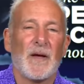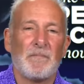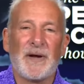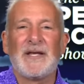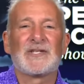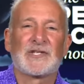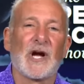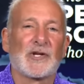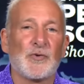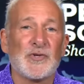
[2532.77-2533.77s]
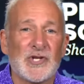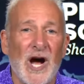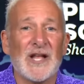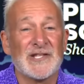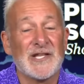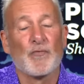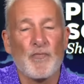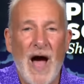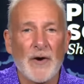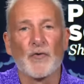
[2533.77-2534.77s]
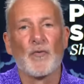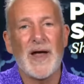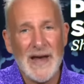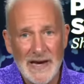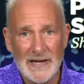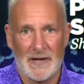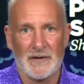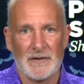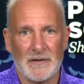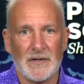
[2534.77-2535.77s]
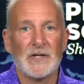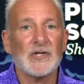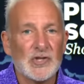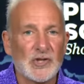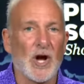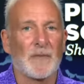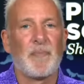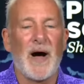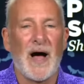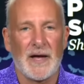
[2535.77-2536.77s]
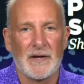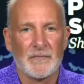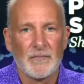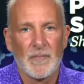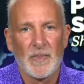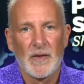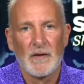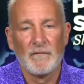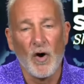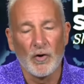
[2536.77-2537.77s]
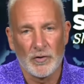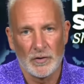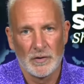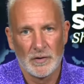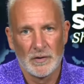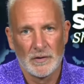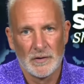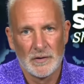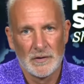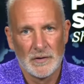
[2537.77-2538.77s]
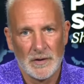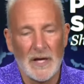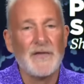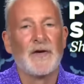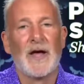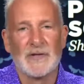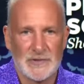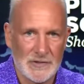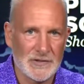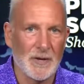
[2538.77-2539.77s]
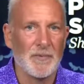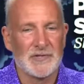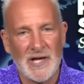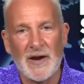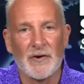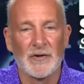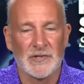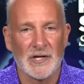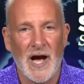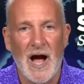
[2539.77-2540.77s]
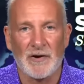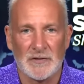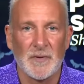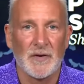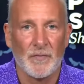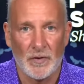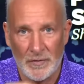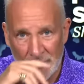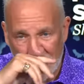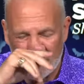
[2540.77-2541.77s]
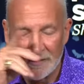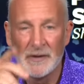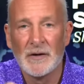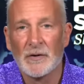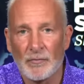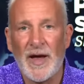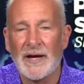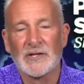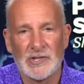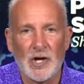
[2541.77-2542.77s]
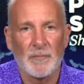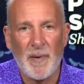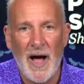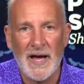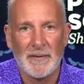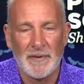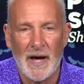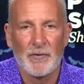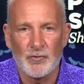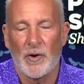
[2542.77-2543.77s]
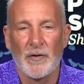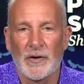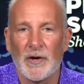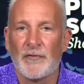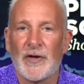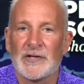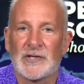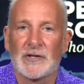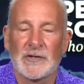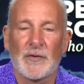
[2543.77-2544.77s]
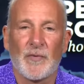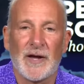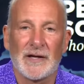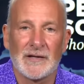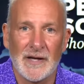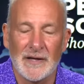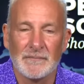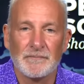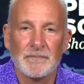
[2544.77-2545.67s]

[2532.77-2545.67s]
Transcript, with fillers: but he stuck to his guns. Now, Ronald Reagan stuck by Volcker. Even as some of the senators and congressmen were critical, Reagan stuck by him. And that was one of the good things that, that Reagan did.